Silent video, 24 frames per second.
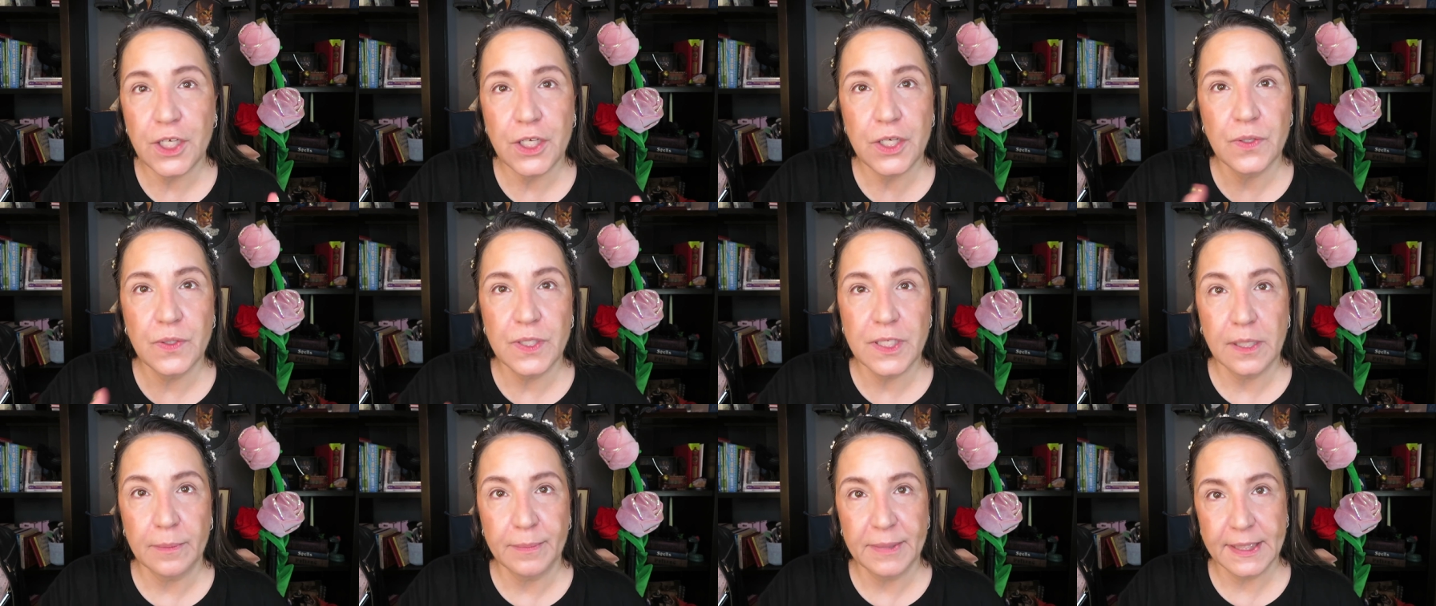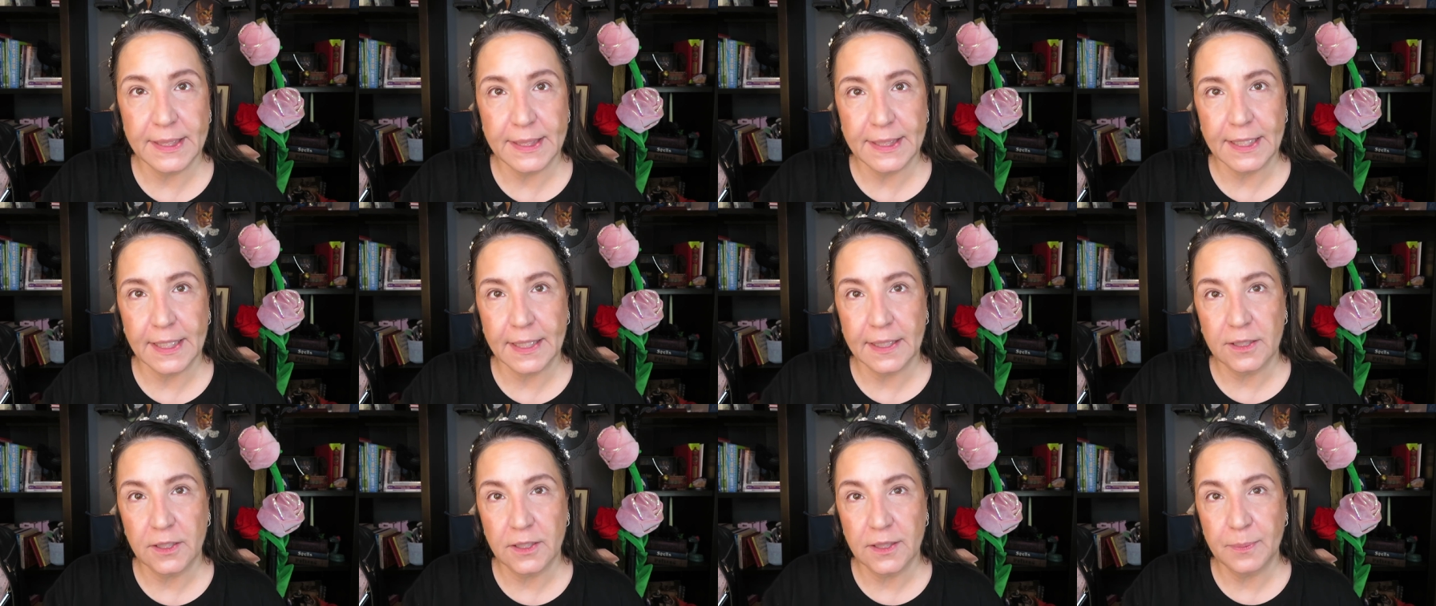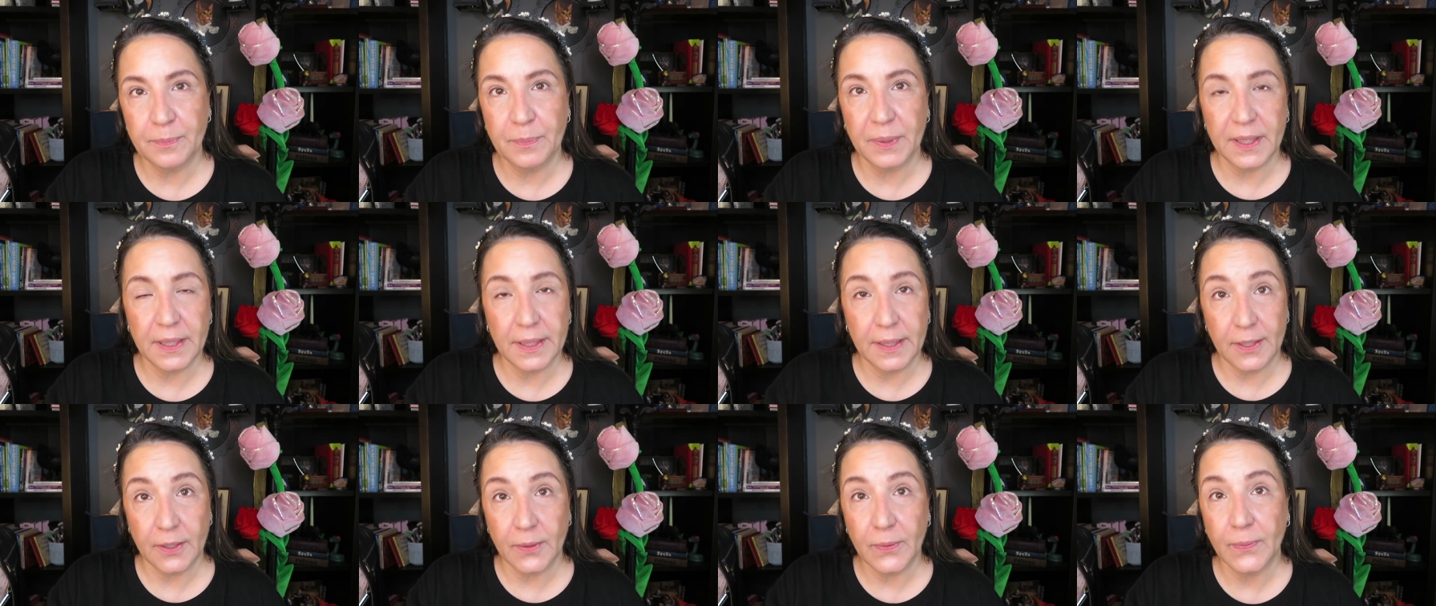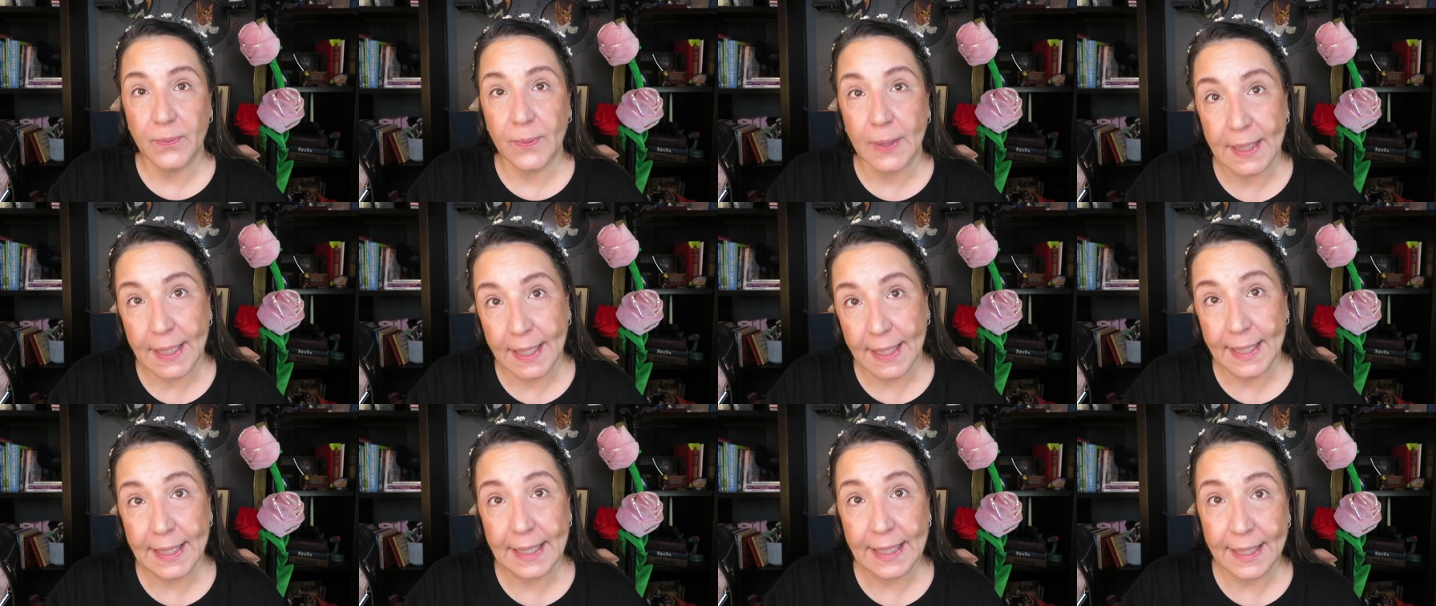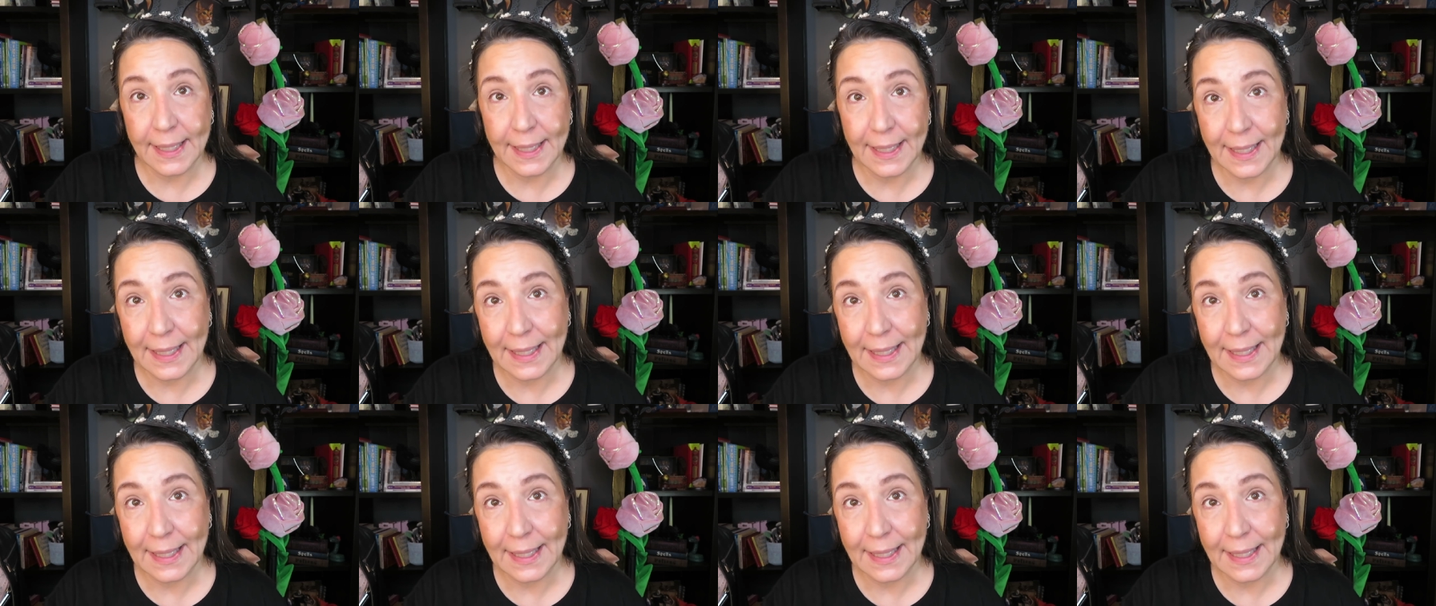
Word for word: to use them as singles, but you know what?